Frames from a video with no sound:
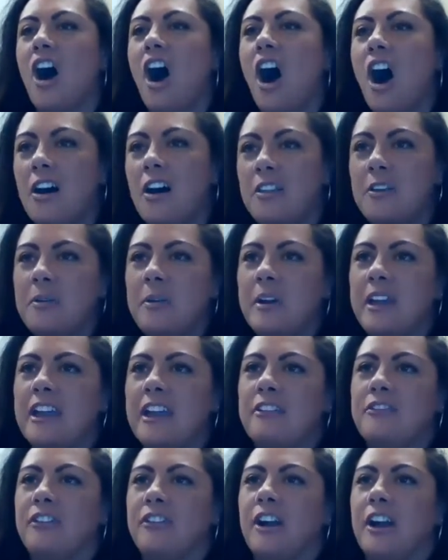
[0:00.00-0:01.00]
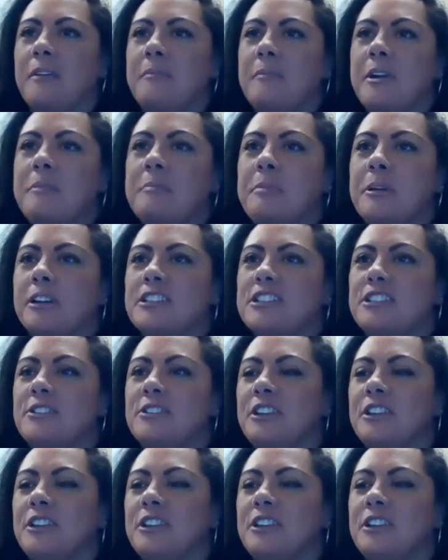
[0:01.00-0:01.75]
all the way from Purdue